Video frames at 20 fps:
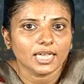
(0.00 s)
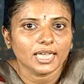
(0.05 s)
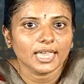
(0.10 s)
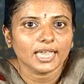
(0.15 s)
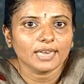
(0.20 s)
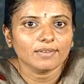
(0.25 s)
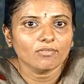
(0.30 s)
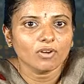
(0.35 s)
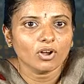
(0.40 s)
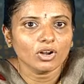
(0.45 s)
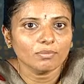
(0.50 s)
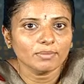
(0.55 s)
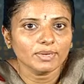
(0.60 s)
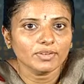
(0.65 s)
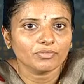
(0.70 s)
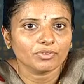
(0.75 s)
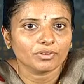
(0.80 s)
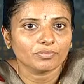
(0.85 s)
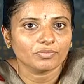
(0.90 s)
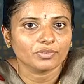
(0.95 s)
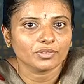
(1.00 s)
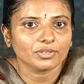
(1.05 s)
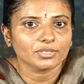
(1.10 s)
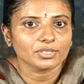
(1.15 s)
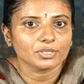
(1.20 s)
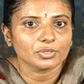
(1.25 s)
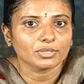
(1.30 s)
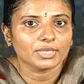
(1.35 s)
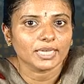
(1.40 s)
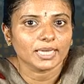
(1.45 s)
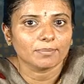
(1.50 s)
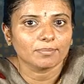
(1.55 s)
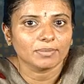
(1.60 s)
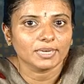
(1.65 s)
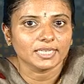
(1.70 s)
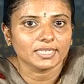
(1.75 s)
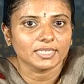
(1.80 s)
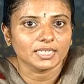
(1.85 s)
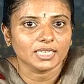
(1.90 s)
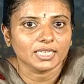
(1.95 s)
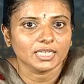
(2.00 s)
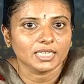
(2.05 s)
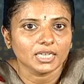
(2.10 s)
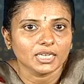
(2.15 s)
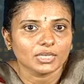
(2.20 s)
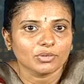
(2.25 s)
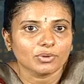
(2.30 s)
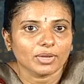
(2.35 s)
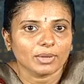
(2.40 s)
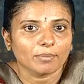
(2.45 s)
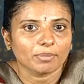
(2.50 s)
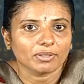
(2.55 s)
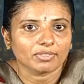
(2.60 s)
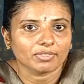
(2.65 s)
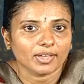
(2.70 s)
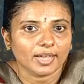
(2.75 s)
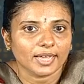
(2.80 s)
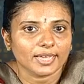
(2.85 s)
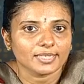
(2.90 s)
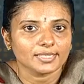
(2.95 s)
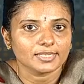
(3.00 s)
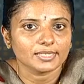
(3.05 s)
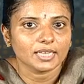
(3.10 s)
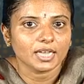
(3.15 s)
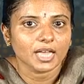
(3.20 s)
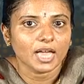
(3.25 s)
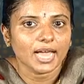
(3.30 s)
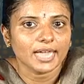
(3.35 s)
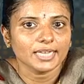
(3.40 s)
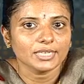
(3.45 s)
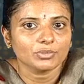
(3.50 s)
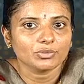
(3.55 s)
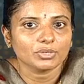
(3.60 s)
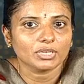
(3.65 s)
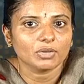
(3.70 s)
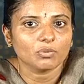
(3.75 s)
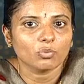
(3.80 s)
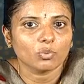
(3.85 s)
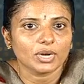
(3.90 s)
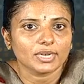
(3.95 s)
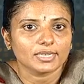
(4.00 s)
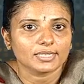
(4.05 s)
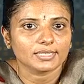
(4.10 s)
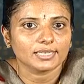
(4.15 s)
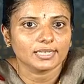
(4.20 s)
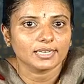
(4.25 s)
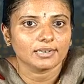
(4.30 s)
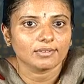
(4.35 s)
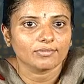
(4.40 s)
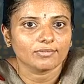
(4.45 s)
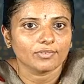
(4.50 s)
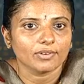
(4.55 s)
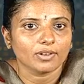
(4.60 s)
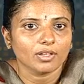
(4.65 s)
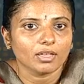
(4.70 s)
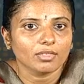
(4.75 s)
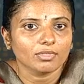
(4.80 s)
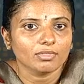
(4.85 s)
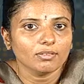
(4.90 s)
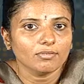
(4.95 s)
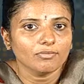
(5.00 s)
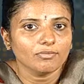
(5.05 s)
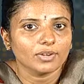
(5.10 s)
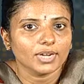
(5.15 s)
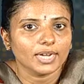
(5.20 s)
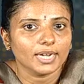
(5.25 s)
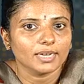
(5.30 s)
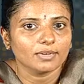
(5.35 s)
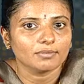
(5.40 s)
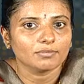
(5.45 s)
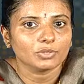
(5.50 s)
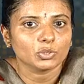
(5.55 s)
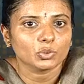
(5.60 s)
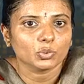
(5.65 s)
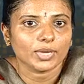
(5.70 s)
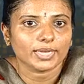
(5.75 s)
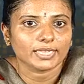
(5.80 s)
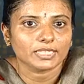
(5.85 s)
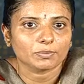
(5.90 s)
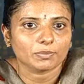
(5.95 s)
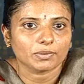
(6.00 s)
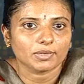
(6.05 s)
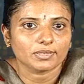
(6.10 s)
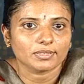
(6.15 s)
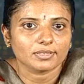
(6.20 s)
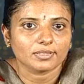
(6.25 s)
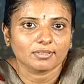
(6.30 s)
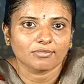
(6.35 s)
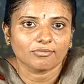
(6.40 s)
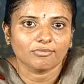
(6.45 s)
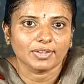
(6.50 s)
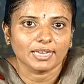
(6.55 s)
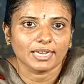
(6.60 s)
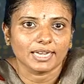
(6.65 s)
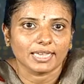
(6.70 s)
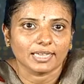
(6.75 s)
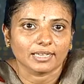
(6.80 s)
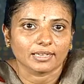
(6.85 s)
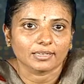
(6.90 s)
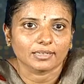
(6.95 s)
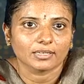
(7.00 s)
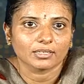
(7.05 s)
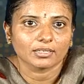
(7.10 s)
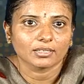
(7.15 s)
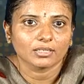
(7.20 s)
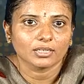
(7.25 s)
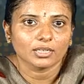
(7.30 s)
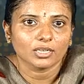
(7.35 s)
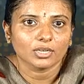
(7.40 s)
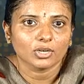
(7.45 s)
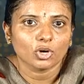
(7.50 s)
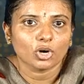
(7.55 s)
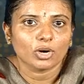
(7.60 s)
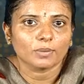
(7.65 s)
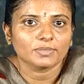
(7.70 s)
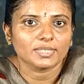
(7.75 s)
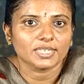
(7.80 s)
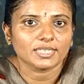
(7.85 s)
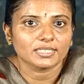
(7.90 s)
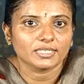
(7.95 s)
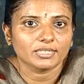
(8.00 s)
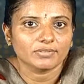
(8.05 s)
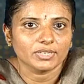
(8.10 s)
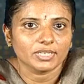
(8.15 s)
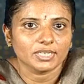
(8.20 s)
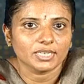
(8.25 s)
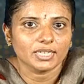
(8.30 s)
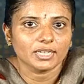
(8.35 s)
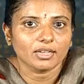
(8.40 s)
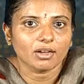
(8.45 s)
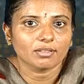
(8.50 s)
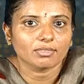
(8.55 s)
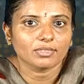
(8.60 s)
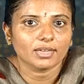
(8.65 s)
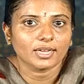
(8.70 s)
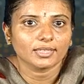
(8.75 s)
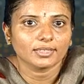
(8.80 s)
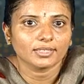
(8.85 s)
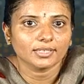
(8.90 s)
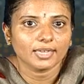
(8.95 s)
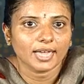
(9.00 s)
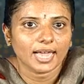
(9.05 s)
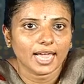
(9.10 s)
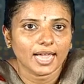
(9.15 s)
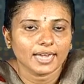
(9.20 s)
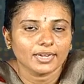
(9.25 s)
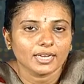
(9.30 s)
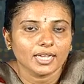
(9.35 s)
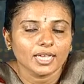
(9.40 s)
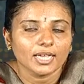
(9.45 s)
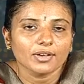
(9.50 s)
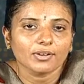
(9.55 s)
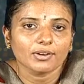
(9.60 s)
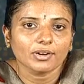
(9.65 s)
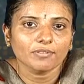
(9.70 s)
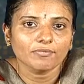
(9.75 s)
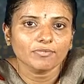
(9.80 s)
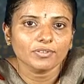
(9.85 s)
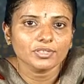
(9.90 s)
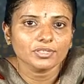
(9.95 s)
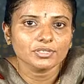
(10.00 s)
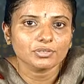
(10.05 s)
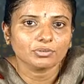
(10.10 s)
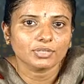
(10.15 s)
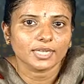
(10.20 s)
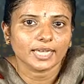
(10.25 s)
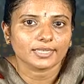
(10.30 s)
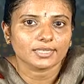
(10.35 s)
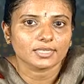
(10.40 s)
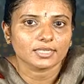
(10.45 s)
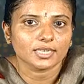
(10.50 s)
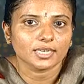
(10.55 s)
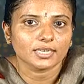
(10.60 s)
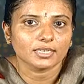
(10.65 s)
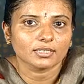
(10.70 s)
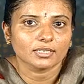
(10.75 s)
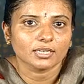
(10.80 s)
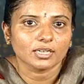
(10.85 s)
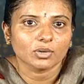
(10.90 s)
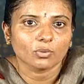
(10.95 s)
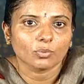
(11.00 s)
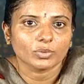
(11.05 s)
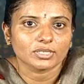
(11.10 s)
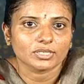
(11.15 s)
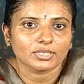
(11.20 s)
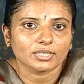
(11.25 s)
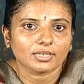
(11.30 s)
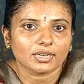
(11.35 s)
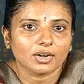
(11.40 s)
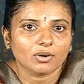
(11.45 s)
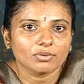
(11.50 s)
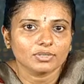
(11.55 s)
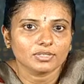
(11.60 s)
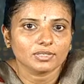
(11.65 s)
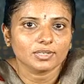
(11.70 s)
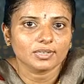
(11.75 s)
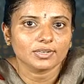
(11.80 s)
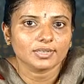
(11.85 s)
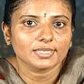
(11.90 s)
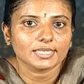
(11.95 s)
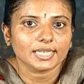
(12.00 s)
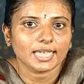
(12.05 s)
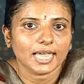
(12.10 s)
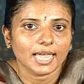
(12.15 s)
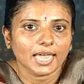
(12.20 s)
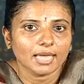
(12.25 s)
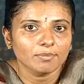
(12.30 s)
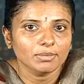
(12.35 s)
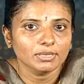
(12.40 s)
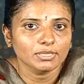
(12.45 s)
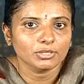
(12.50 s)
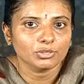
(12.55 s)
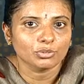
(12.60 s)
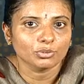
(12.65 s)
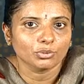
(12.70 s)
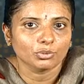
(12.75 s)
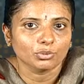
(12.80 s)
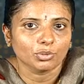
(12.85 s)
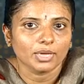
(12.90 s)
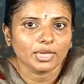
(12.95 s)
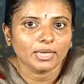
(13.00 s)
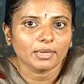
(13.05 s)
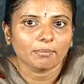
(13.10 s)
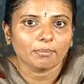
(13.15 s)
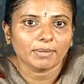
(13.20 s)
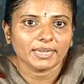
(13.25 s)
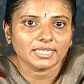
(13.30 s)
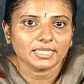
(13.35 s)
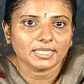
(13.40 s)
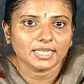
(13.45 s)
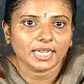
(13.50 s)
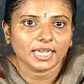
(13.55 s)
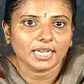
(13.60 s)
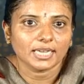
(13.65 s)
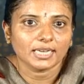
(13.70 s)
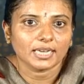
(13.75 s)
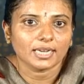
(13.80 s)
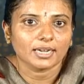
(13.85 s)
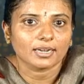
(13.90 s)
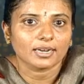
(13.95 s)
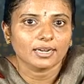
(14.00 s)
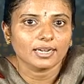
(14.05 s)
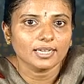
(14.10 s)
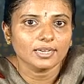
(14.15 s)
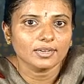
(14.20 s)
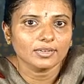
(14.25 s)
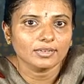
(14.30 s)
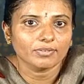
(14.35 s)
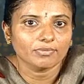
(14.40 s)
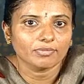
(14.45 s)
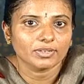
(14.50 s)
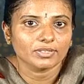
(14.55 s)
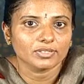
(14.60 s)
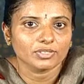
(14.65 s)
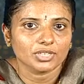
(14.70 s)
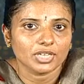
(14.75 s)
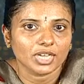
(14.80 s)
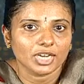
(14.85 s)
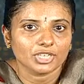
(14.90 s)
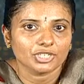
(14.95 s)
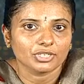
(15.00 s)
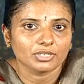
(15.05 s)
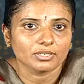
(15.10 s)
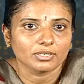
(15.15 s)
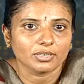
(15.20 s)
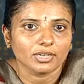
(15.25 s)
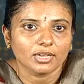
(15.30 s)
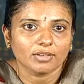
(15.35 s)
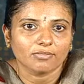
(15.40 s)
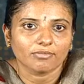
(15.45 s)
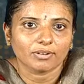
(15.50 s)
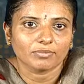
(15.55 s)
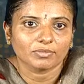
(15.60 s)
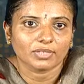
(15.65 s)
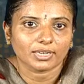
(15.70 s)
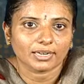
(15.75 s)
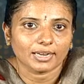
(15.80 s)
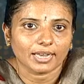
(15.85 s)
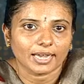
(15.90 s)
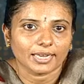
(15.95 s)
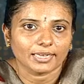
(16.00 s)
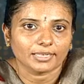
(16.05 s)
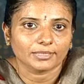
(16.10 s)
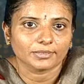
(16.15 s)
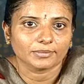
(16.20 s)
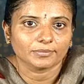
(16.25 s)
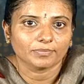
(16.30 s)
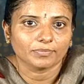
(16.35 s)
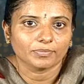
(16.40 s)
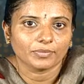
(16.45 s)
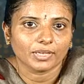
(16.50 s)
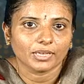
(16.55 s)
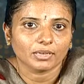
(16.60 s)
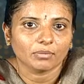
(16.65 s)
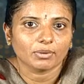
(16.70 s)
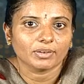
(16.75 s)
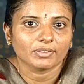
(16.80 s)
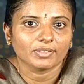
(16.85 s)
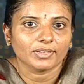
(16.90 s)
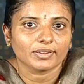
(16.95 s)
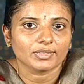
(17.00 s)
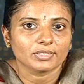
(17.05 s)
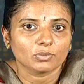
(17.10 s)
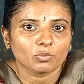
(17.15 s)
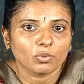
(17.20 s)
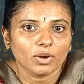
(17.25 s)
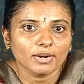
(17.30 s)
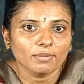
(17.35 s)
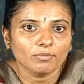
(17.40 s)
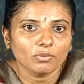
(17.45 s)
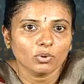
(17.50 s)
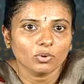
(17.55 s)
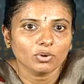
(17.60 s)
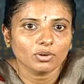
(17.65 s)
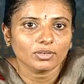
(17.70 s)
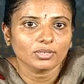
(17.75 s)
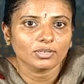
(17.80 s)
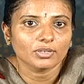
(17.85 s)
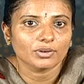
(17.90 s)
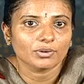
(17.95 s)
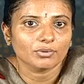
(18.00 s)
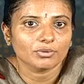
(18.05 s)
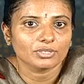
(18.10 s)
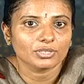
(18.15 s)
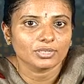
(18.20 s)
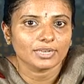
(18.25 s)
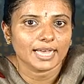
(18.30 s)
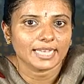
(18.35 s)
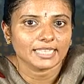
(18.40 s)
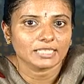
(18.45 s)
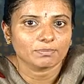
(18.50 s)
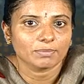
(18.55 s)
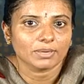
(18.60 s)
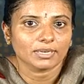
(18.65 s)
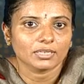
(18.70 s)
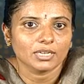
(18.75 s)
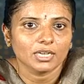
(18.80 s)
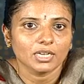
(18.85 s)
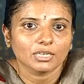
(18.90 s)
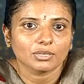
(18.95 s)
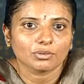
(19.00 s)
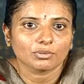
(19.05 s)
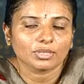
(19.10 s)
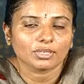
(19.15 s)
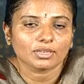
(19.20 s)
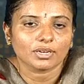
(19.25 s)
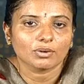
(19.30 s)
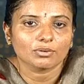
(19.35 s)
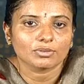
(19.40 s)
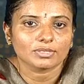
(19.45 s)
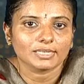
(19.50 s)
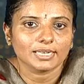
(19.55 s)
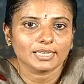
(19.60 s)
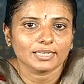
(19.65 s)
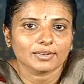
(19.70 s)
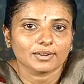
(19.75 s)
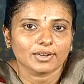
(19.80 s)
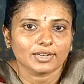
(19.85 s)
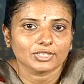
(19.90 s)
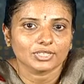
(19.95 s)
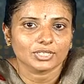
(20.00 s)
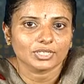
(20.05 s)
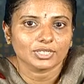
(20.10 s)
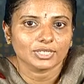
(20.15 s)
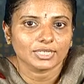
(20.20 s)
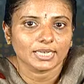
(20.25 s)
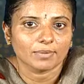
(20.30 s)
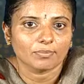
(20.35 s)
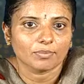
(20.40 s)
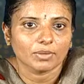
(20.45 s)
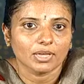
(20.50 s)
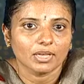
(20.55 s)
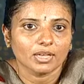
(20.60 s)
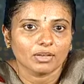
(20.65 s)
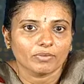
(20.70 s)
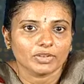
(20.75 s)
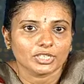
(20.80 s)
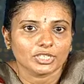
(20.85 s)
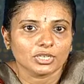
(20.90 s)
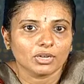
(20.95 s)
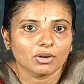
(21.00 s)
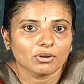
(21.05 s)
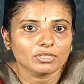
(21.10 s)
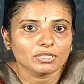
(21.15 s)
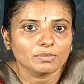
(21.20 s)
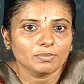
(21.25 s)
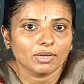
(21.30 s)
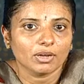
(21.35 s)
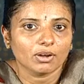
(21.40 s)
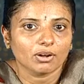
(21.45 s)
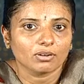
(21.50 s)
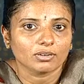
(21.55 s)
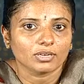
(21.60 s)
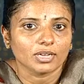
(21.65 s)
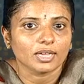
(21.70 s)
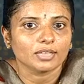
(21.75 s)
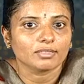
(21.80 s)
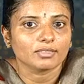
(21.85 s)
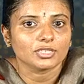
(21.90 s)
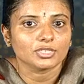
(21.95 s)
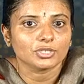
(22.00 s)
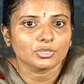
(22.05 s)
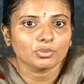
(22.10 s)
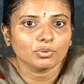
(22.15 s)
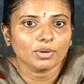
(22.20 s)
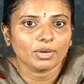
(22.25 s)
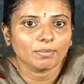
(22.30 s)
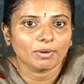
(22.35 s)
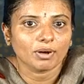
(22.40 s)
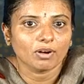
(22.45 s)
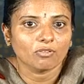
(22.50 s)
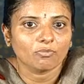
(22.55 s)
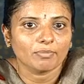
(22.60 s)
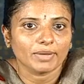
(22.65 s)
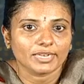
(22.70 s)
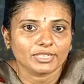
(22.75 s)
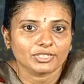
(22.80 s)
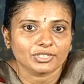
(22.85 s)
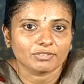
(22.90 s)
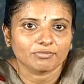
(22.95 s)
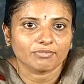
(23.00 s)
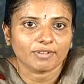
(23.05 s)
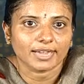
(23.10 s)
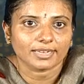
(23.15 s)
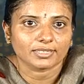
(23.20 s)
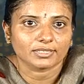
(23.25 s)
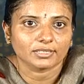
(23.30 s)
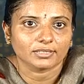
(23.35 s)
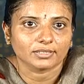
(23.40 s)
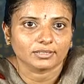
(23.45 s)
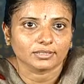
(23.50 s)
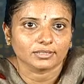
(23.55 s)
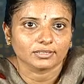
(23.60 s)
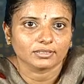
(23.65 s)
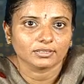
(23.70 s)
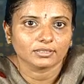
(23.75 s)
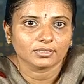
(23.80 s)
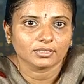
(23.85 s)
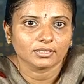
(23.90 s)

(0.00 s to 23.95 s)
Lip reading: Involvement refers to the ability to empathize and to give oneself the freedom to express the feeling. Objectivity, on the other hand, refers to the extent which the counselor is able to maintain a clear differentiation from the client. But there is one more crucial aspect to the counseling relationship which goes beyond the two above mentioned factors.